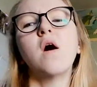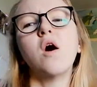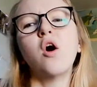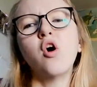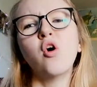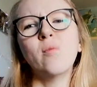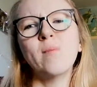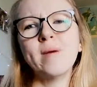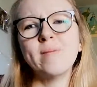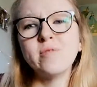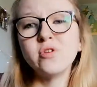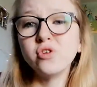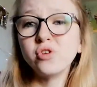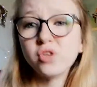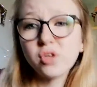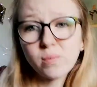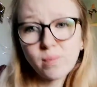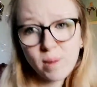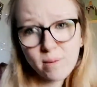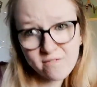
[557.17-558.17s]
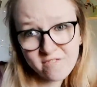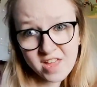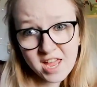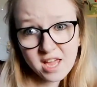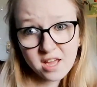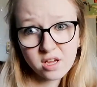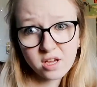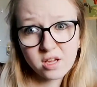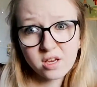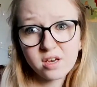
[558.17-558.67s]
Oh, maybe you should be
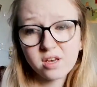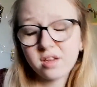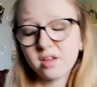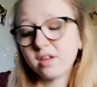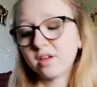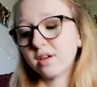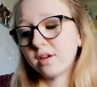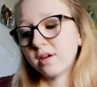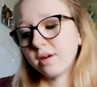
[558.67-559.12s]
vegan.